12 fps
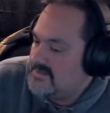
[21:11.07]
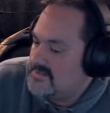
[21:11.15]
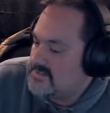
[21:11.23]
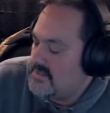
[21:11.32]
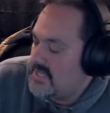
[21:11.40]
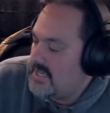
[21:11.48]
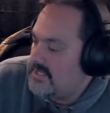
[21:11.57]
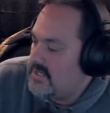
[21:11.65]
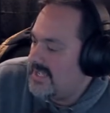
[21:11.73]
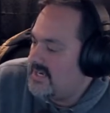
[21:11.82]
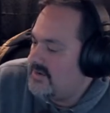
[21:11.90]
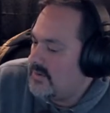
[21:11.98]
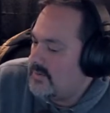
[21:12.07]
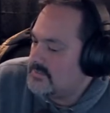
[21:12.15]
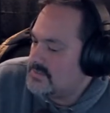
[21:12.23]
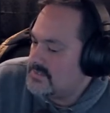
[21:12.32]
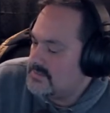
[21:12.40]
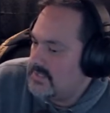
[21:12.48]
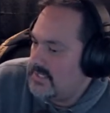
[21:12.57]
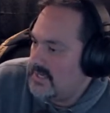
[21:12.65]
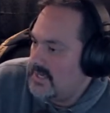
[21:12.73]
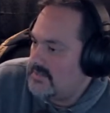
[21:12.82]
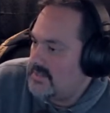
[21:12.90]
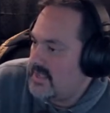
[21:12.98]
so you got you got to go over to the
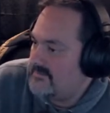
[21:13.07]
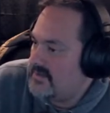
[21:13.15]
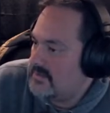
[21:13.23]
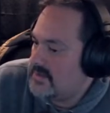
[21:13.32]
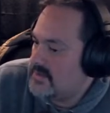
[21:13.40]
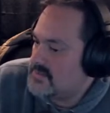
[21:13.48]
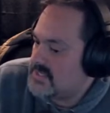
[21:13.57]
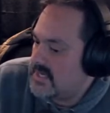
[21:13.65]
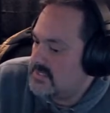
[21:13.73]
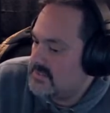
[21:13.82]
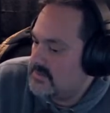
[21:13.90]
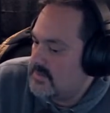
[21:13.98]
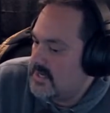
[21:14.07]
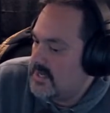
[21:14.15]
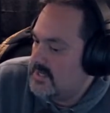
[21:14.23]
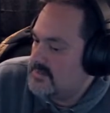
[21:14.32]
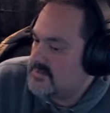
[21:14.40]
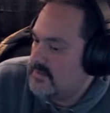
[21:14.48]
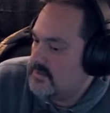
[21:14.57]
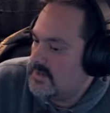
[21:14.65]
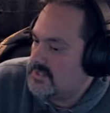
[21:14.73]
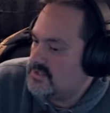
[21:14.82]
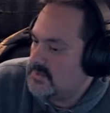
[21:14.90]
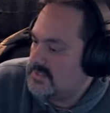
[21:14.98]
uh, the FLQ side to uh, so
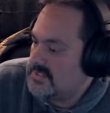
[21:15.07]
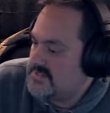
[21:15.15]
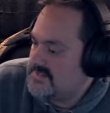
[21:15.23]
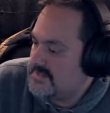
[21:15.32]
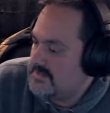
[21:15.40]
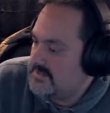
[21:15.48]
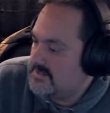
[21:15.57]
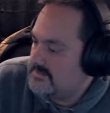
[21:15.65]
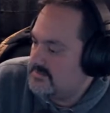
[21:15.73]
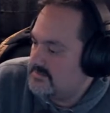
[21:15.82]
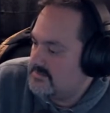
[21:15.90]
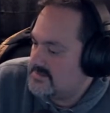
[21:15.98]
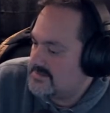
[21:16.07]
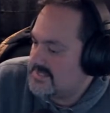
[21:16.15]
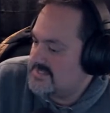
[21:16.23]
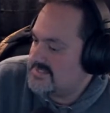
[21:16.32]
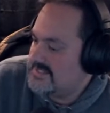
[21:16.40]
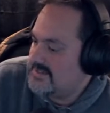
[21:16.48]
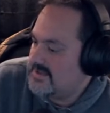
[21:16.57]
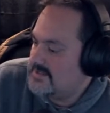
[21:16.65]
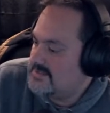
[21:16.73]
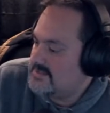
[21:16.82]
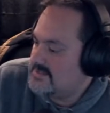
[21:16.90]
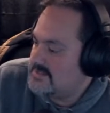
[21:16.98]
uh, Jordan can see the can see
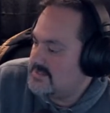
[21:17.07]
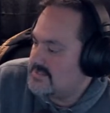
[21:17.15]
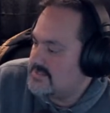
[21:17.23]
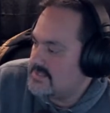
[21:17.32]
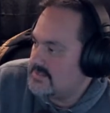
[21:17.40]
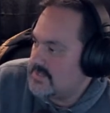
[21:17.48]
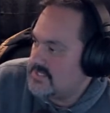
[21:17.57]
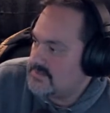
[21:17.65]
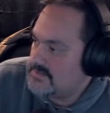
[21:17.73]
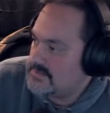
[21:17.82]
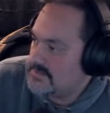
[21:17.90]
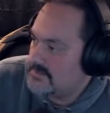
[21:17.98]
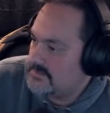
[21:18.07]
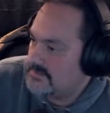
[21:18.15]
the can see the messages.